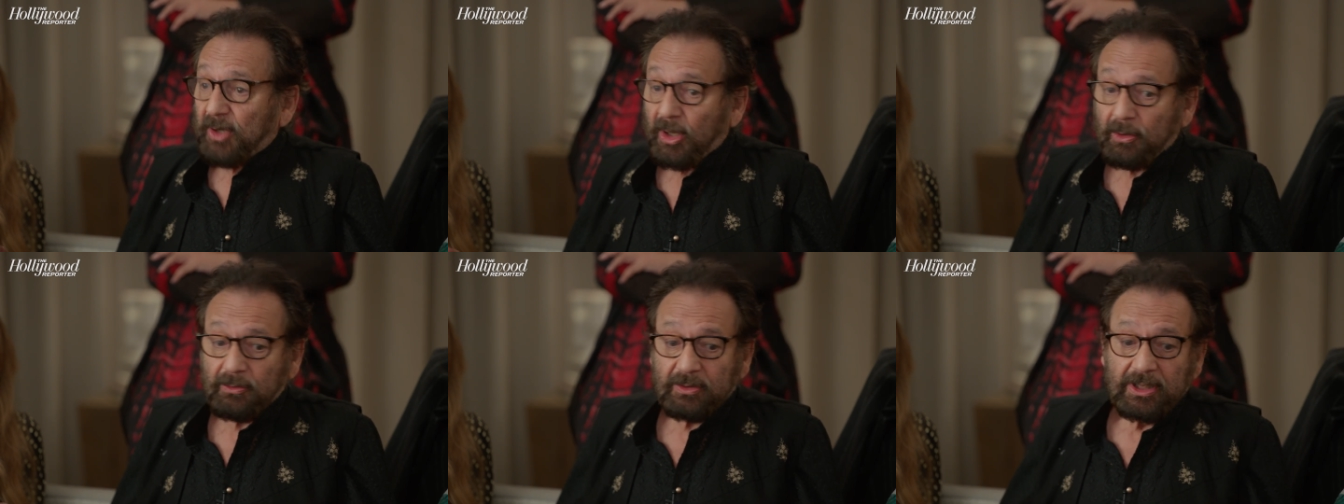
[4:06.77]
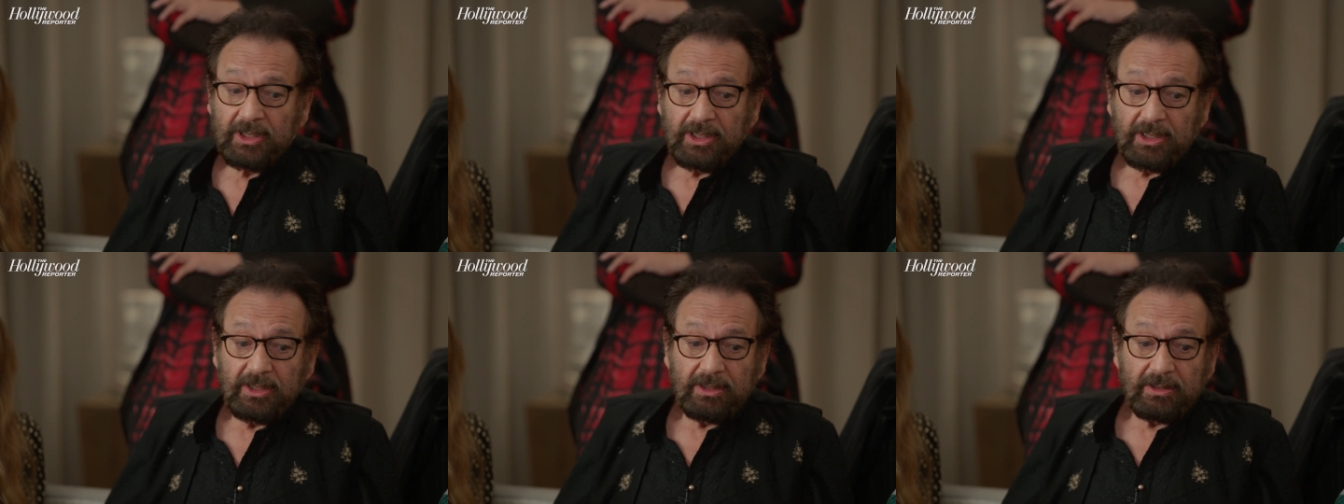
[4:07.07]

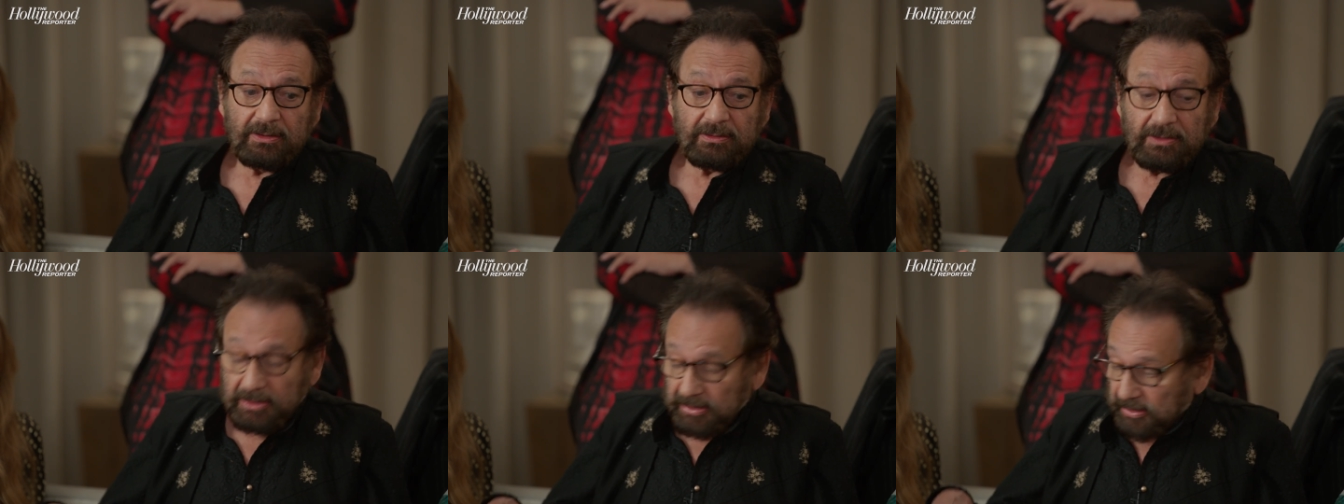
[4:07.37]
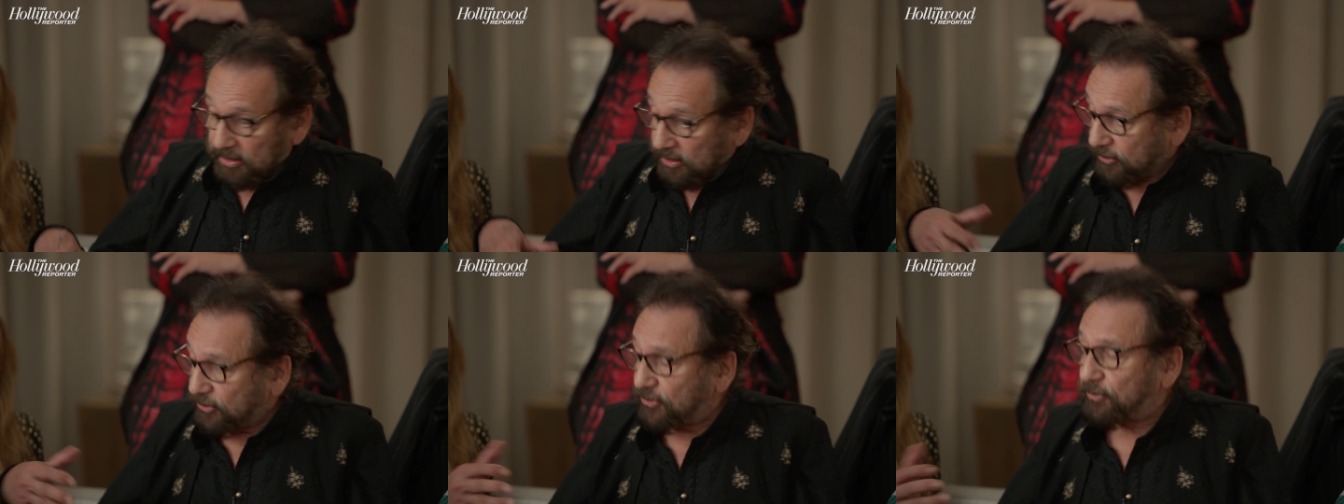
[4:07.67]
Now,
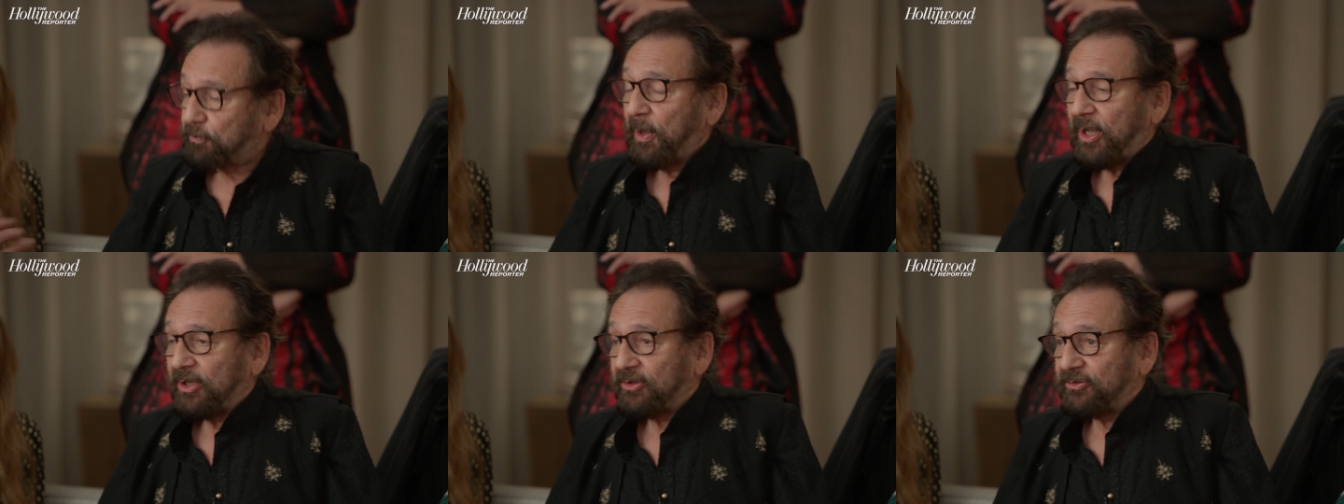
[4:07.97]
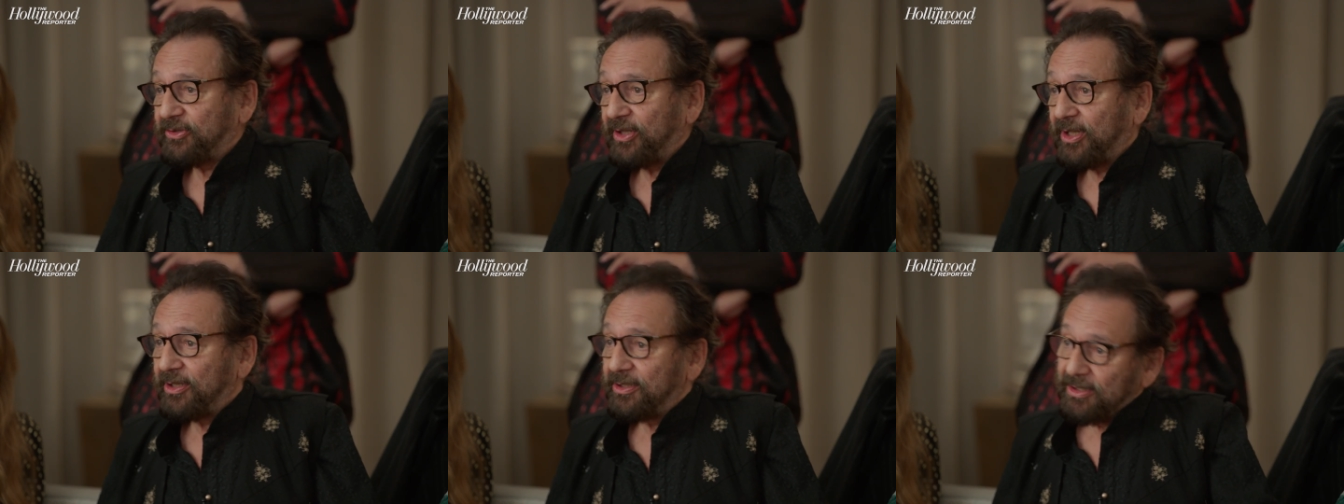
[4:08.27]
this is
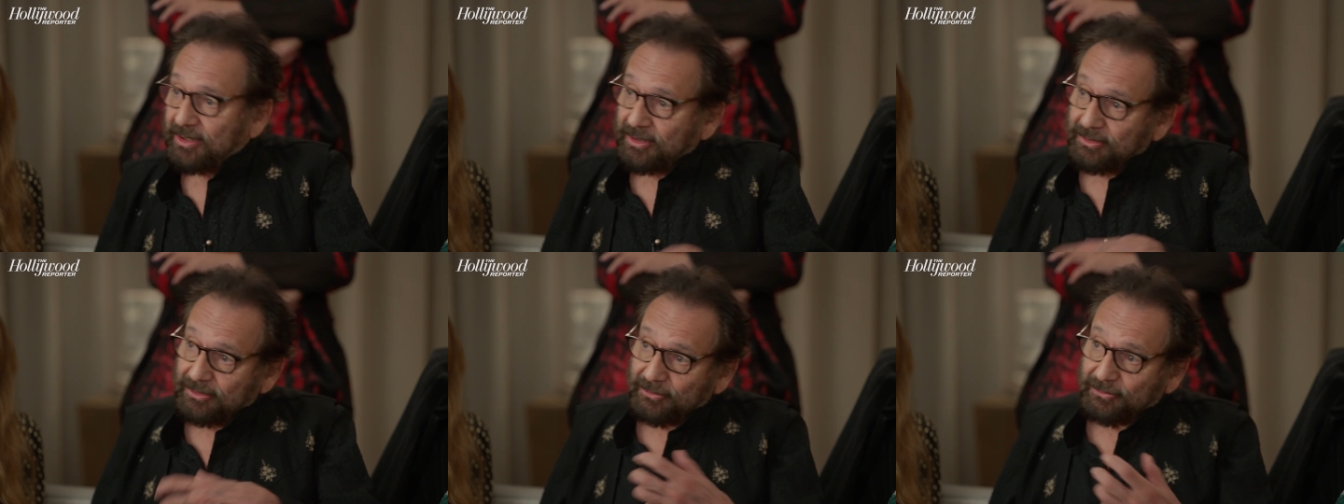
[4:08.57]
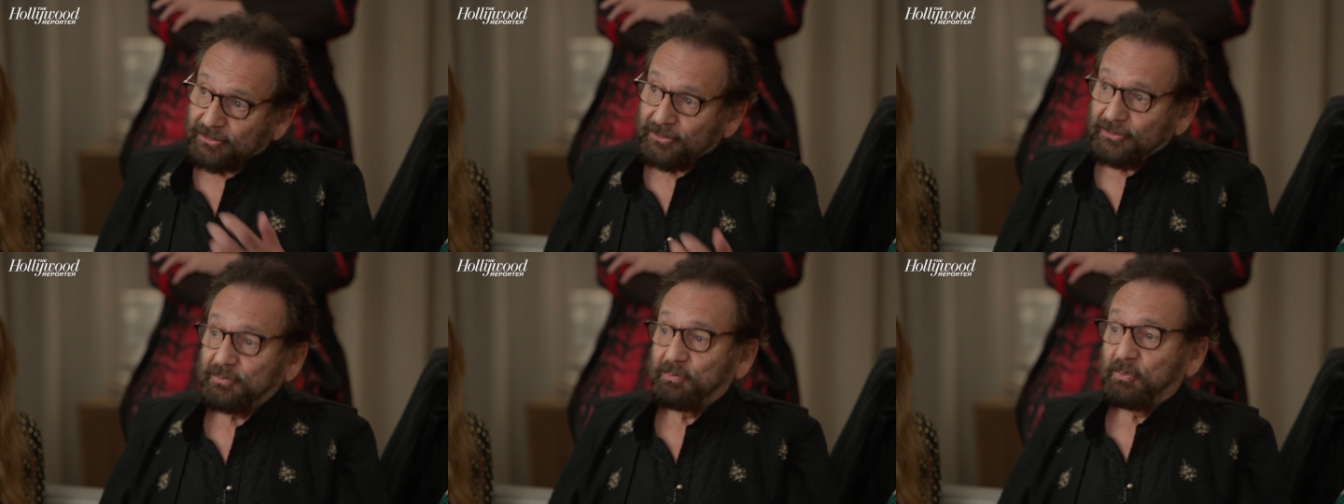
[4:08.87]
Pakistani and
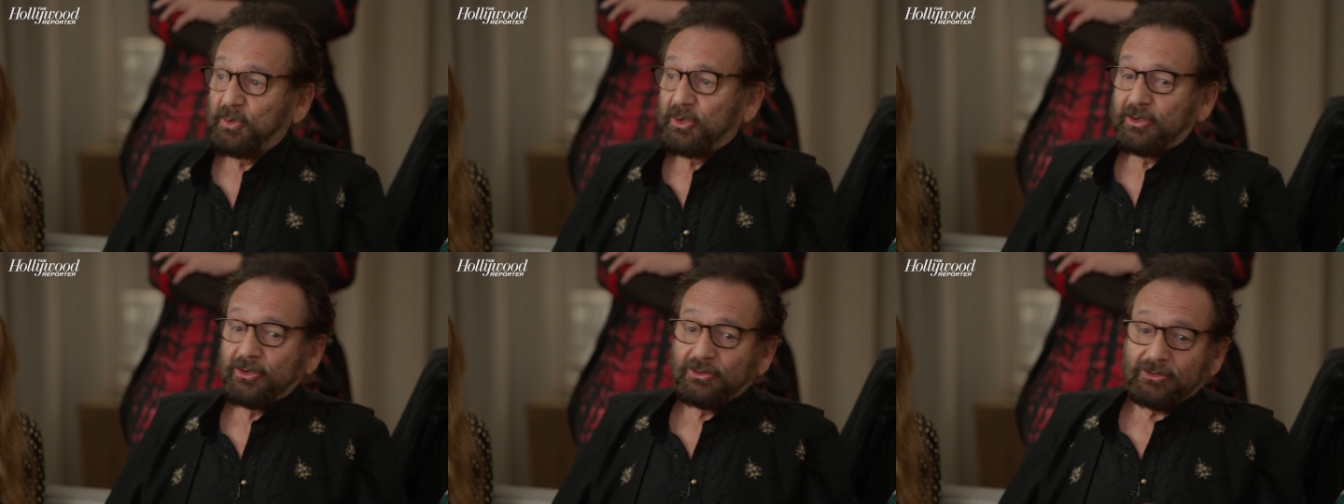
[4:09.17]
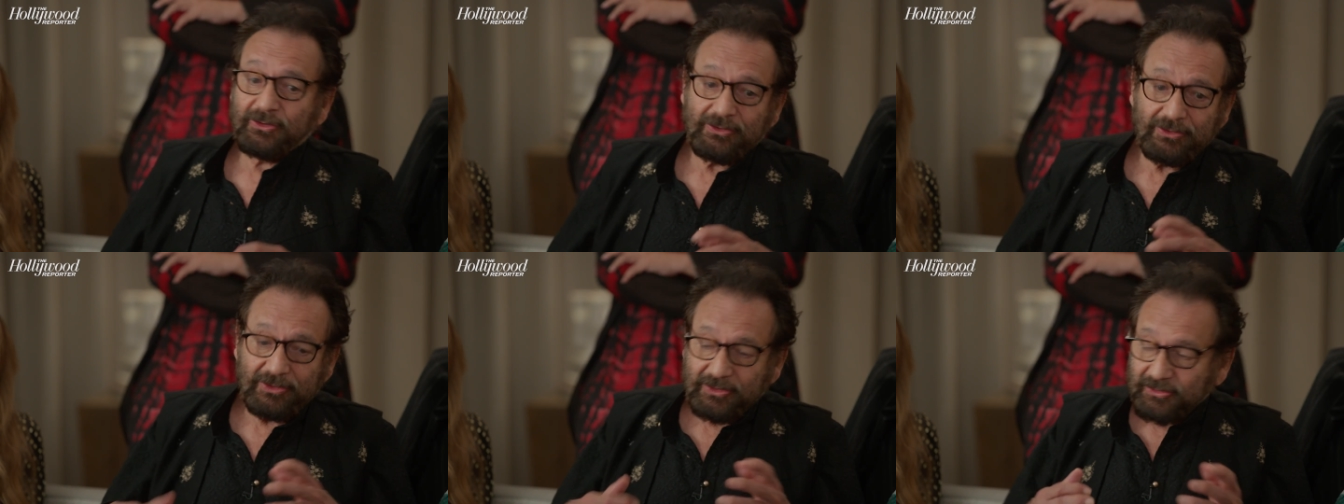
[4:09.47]
this is
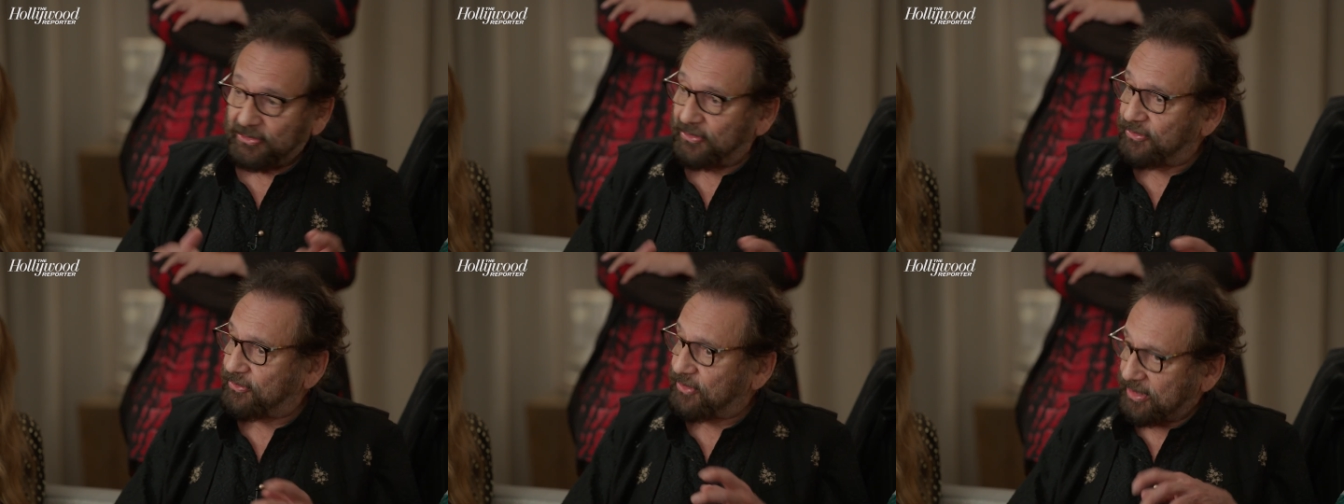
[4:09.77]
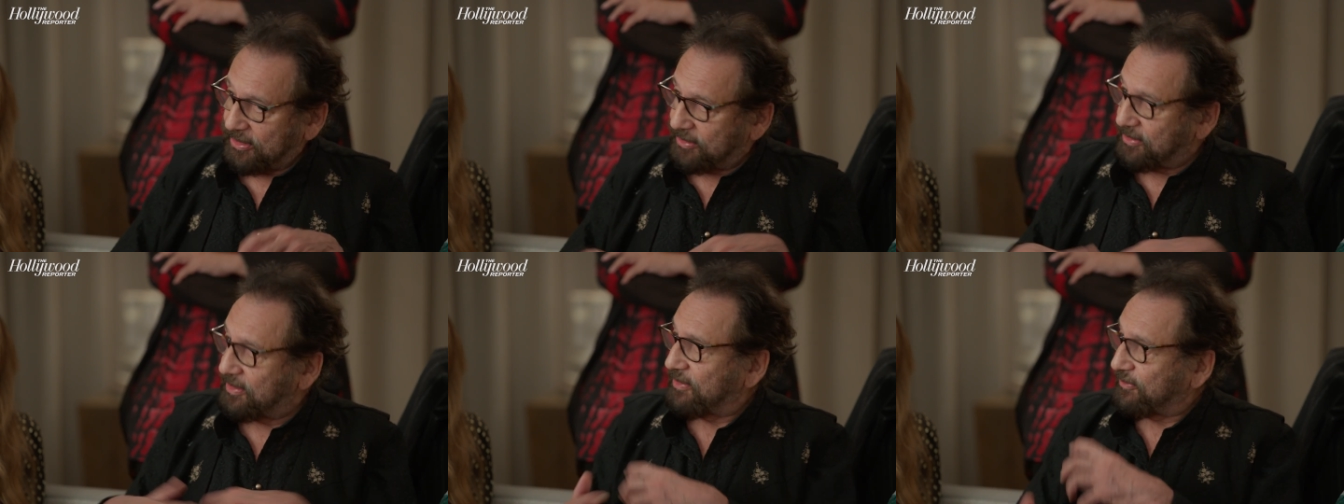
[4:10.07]
British or this is the,